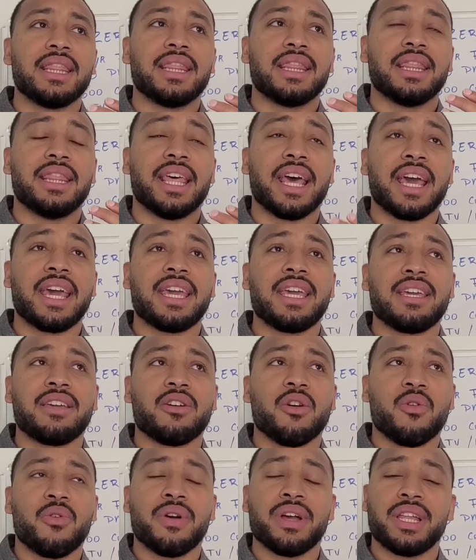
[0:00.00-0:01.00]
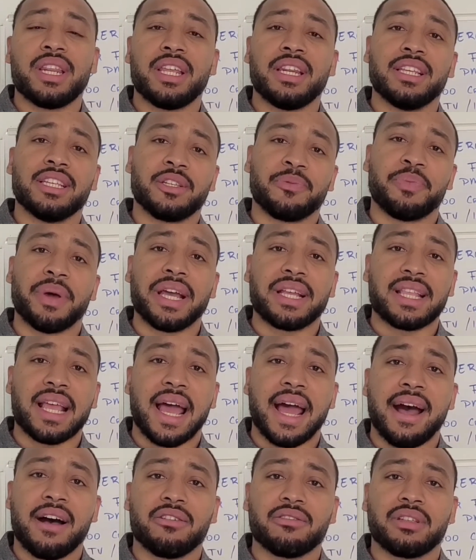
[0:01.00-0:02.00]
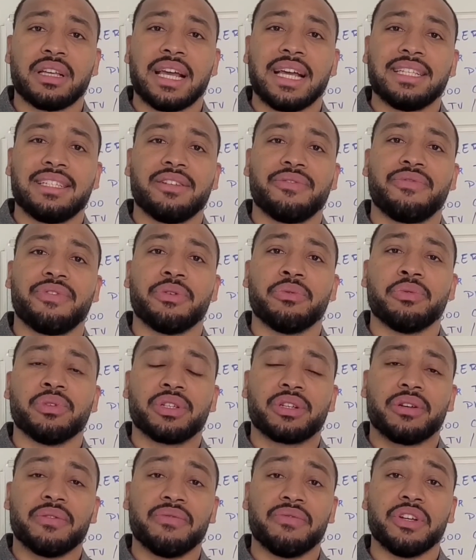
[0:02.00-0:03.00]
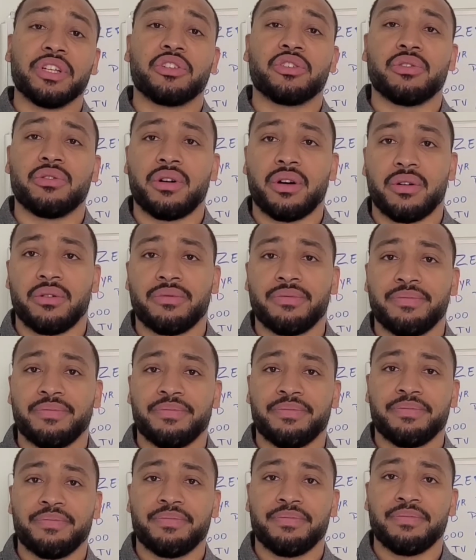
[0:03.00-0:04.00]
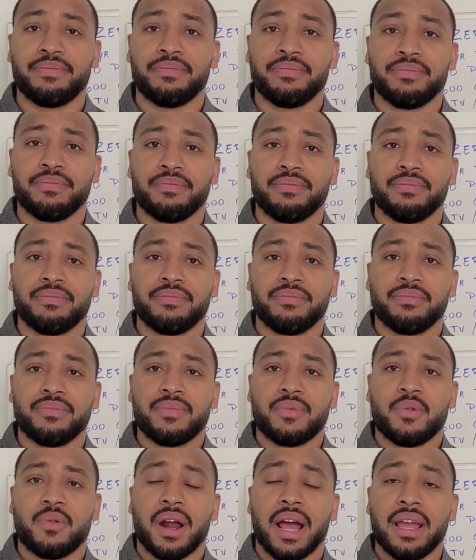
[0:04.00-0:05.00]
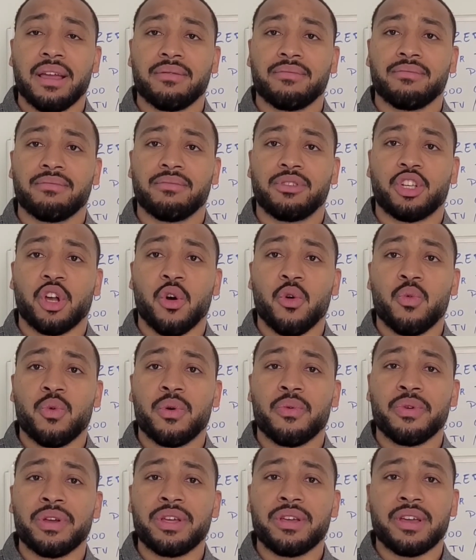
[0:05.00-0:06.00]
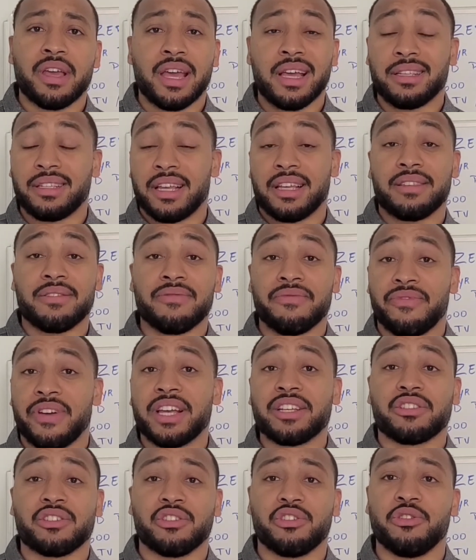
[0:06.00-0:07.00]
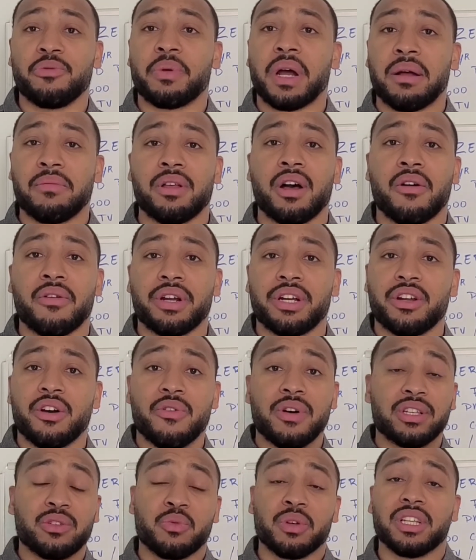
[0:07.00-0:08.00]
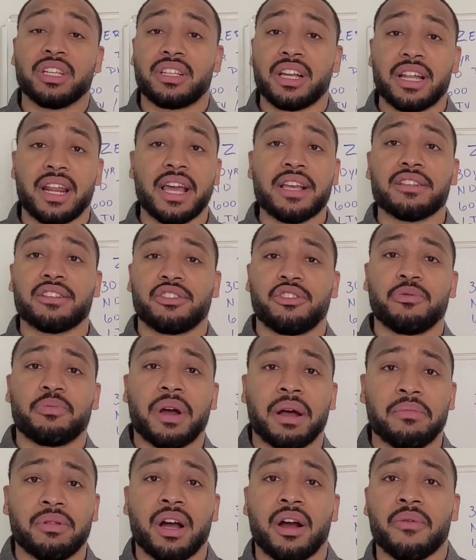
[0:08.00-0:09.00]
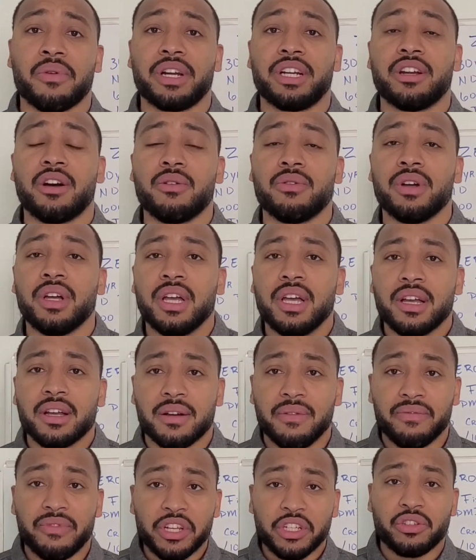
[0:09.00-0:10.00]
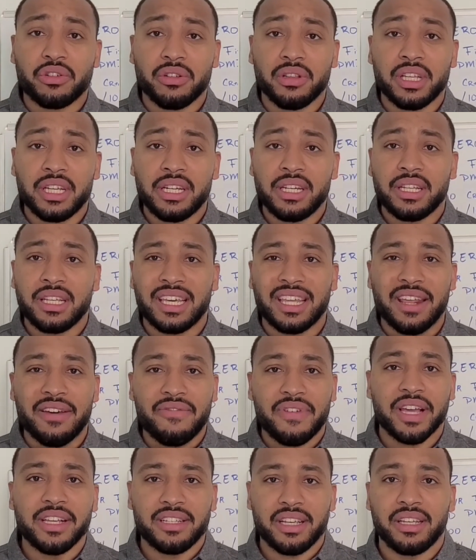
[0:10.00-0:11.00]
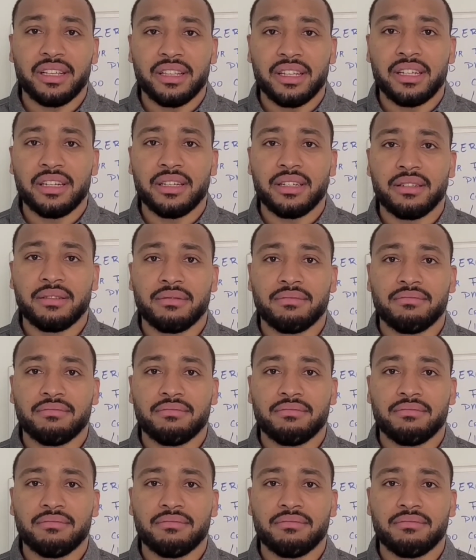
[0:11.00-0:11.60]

they go in and inspect the house as if it was a conventional home, right? So when we, as investors, you probably already know, as real estate agents, you probably already know, conventional lending and FHA lending